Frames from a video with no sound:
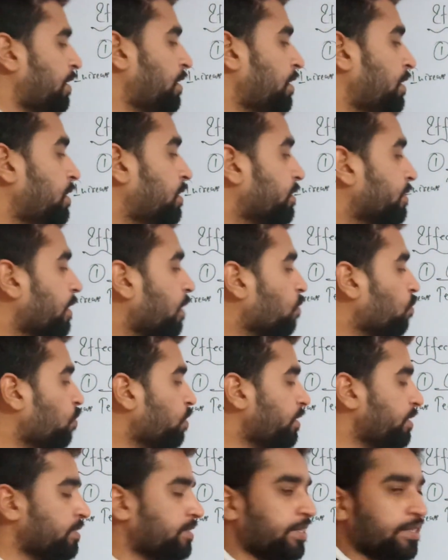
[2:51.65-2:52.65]
the
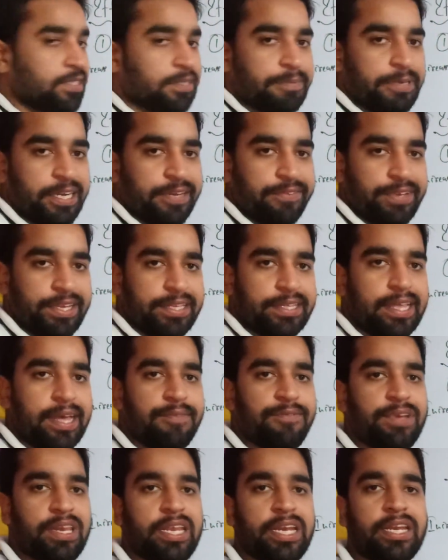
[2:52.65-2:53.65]
collisions between them
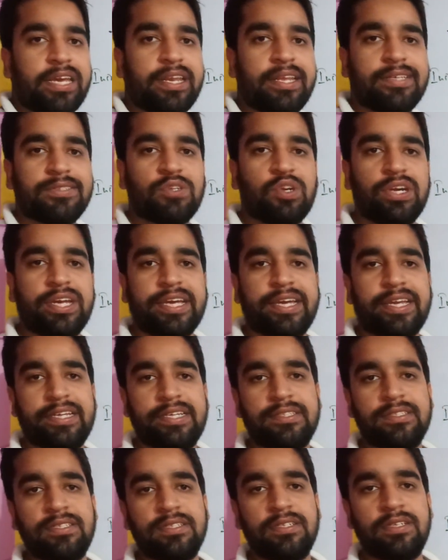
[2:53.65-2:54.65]
will increase or
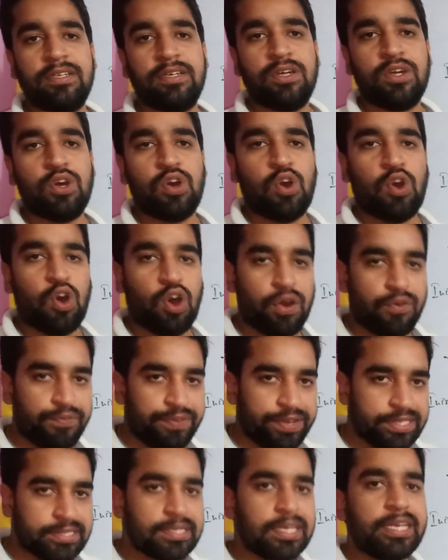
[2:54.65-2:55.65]
decrease?
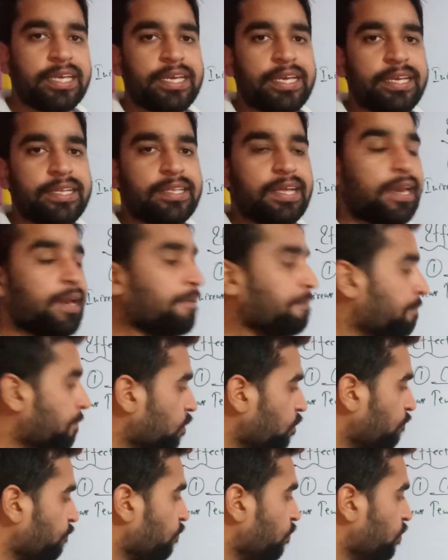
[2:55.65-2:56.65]
Obviously, the number
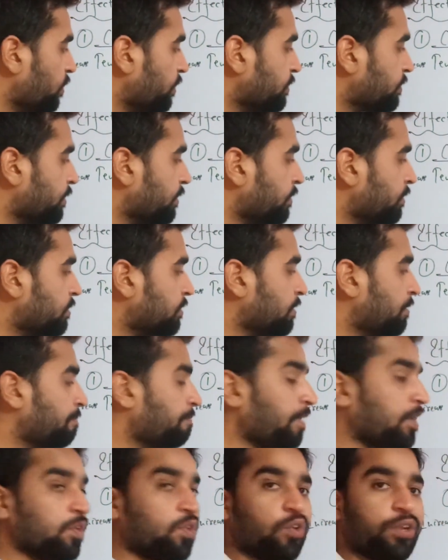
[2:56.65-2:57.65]
of collisions
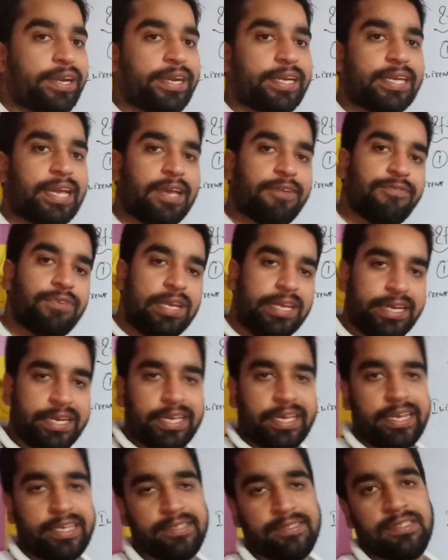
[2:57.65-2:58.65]
per unit time will
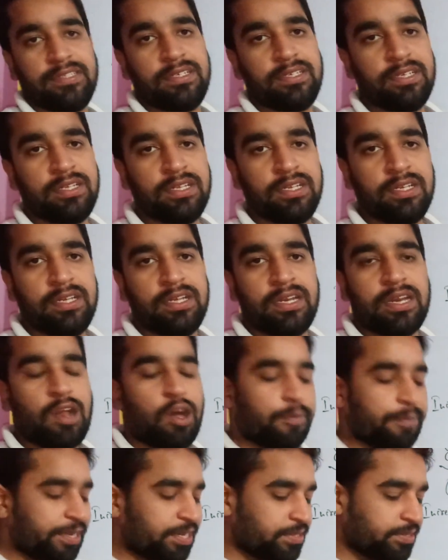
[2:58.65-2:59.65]
increase.
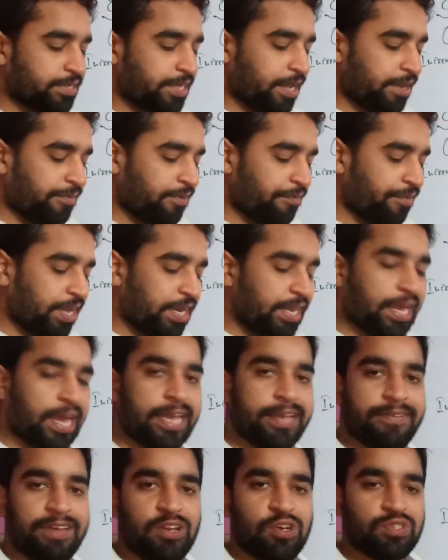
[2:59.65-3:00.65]
Now, because they have a very high
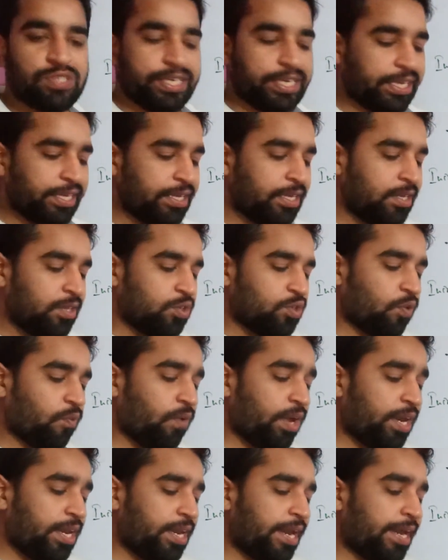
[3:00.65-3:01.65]
velocity. So,
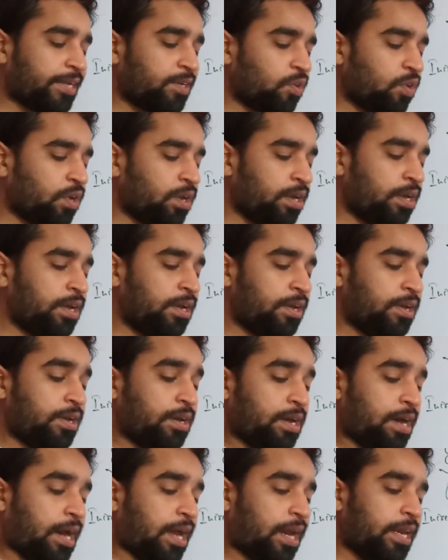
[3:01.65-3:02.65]
one electron,
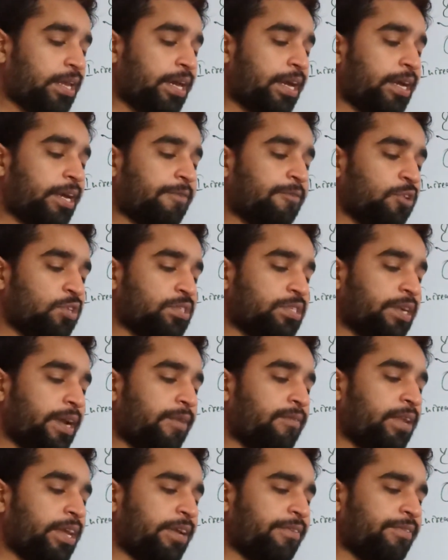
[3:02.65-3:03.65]
earlier it was traveling with a